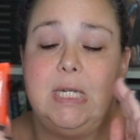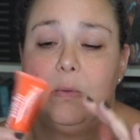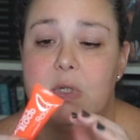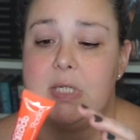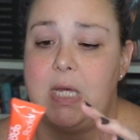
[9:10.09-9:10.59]

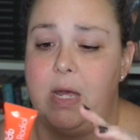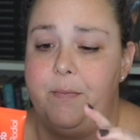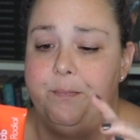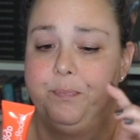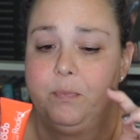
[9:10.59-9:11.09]
It was
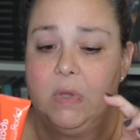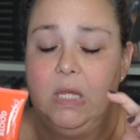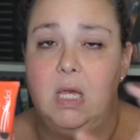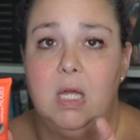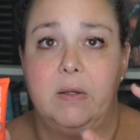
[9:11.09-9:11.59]

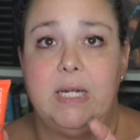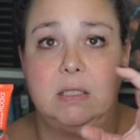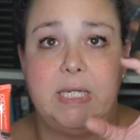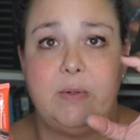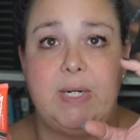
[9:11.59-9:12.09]
like a
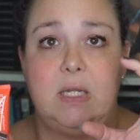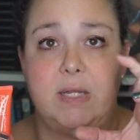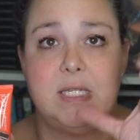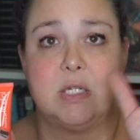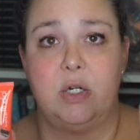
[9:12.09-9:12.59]
liquid
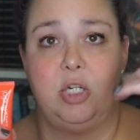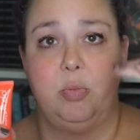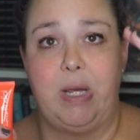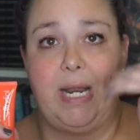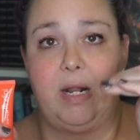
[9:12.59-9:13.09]
cleanser, and
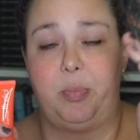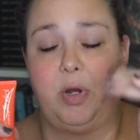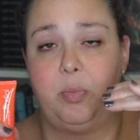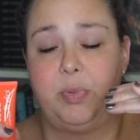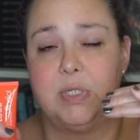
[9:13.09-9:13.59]
you had a
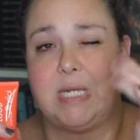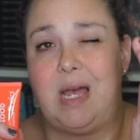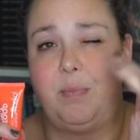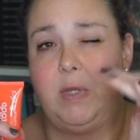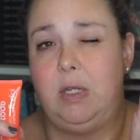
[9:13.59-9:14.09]
pump on
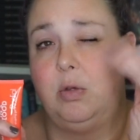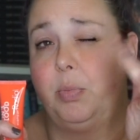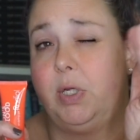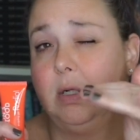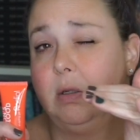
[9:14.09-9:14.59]
top that you could
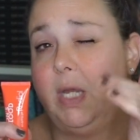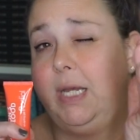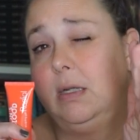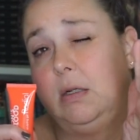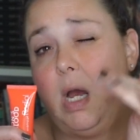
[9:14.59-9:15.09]
put your, like,